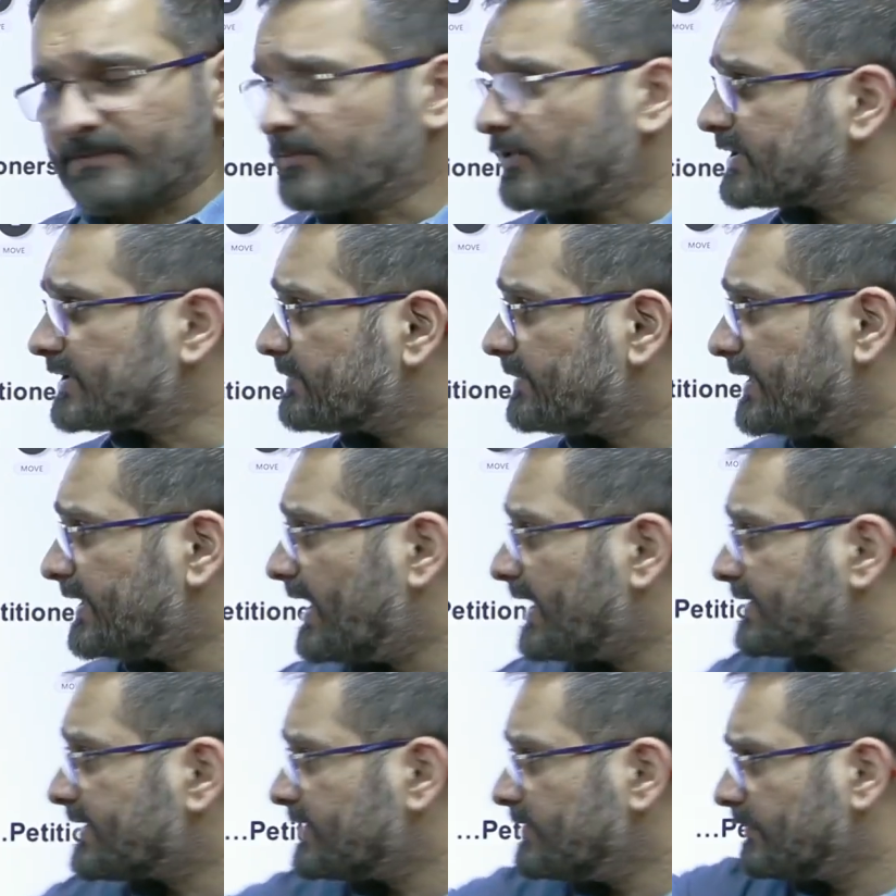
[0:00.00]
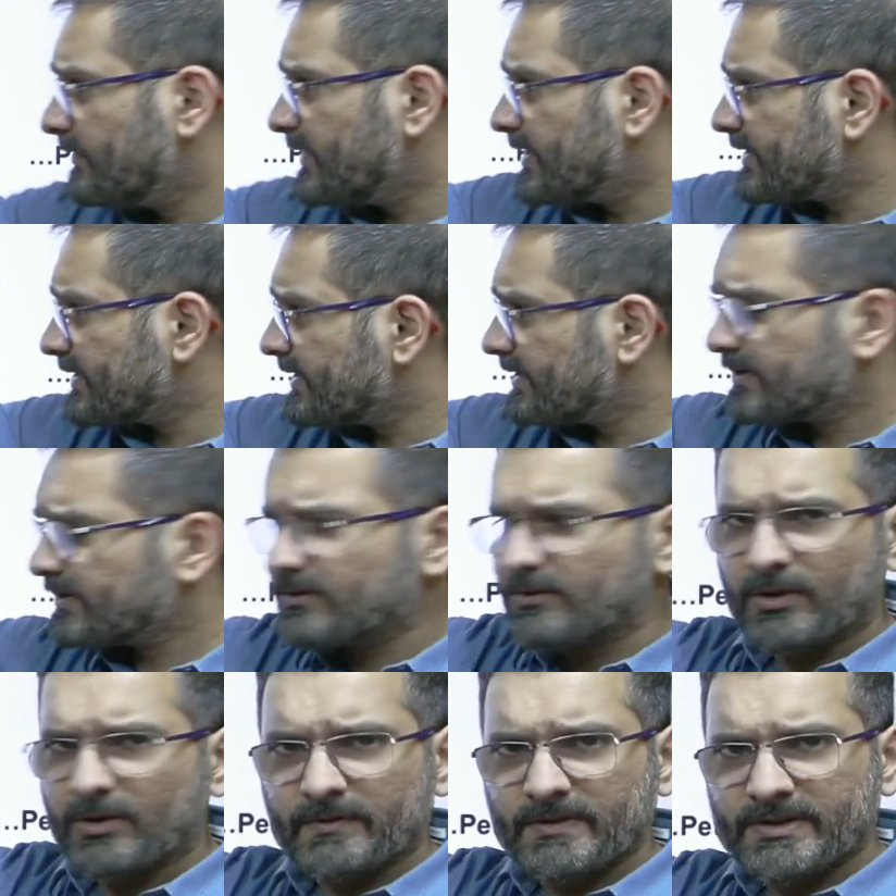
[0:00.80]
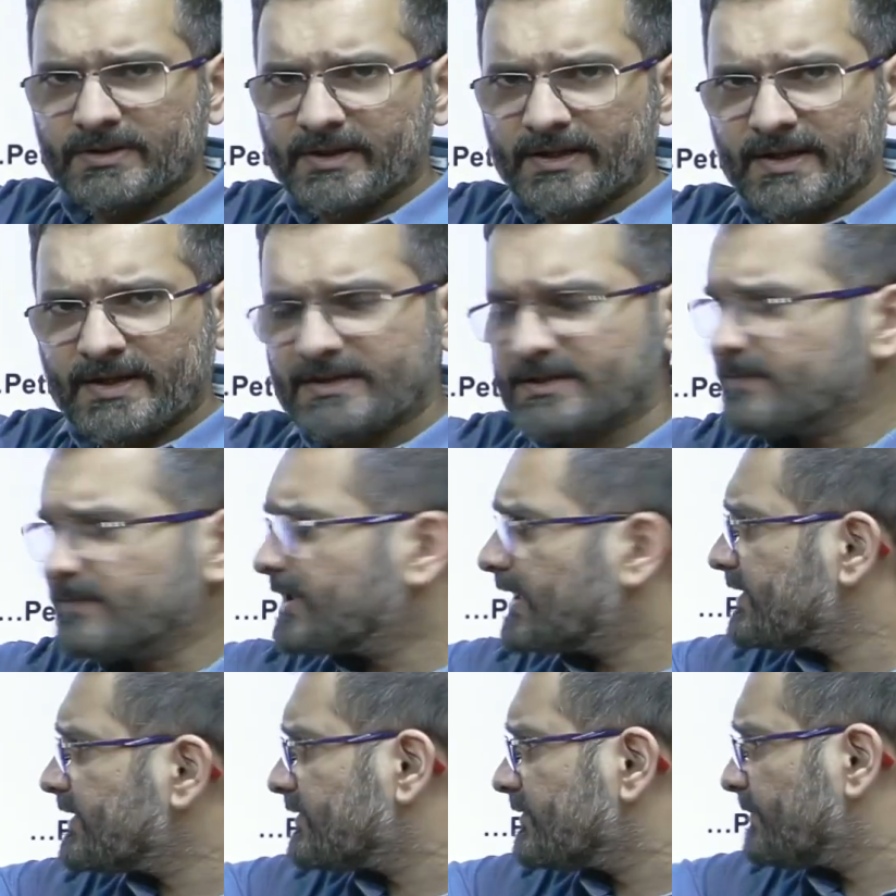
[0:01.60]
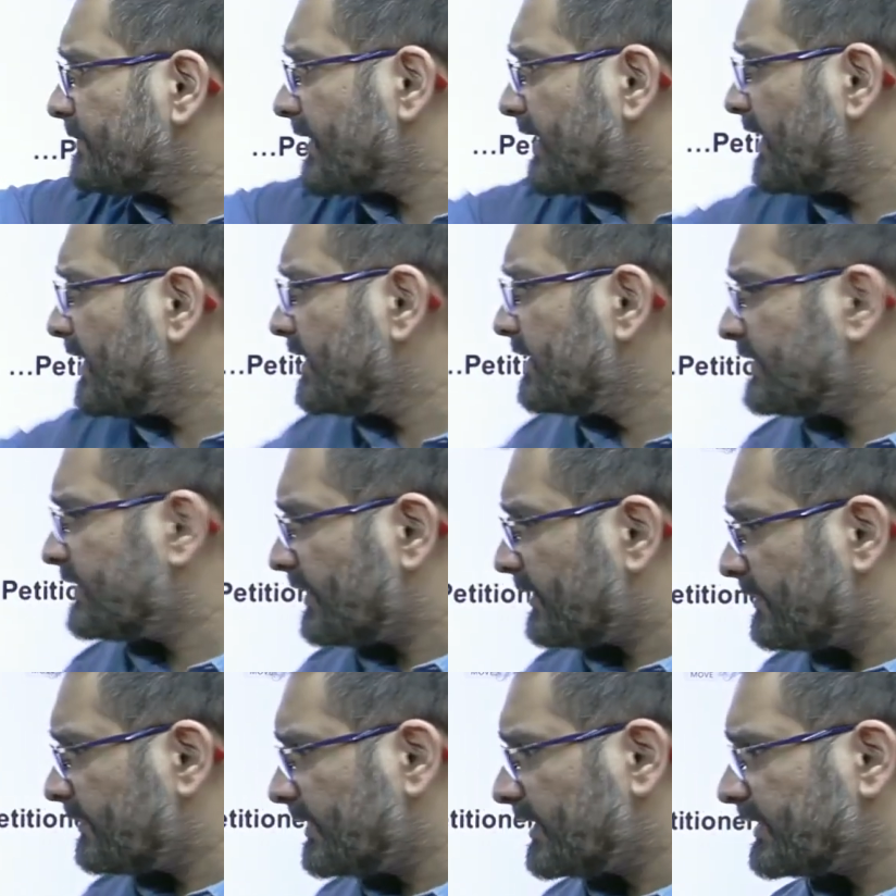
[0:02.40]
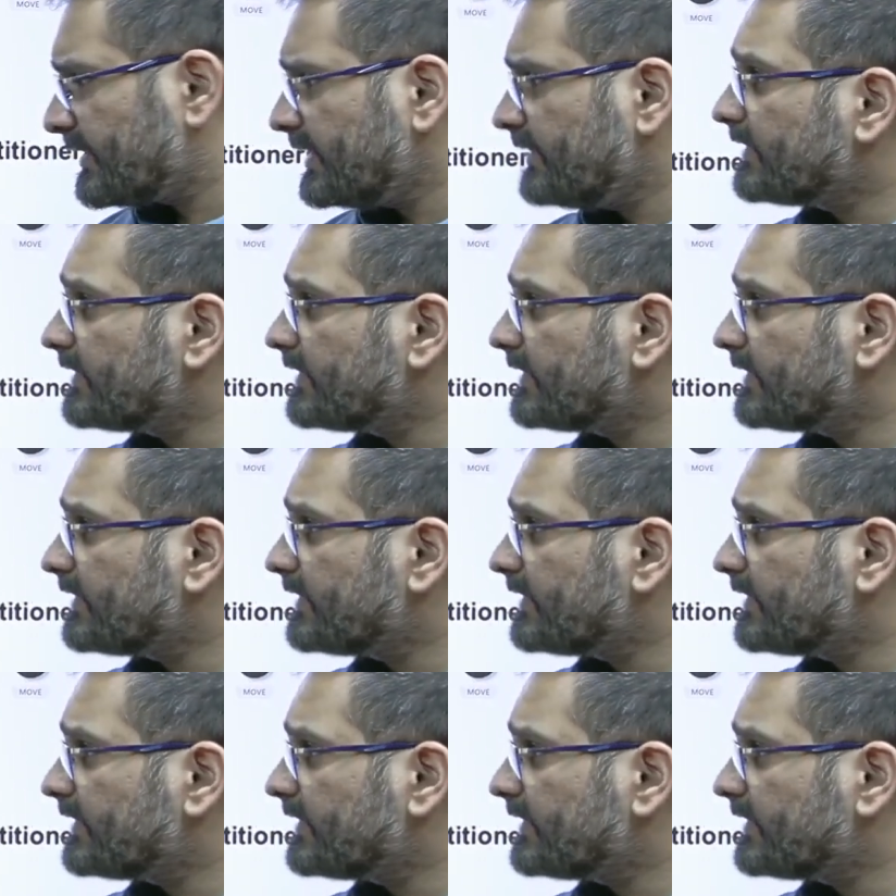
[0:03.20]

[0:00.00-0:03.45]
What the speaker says: possibly ask you. First is always the case name, that is Supriya Chakraborty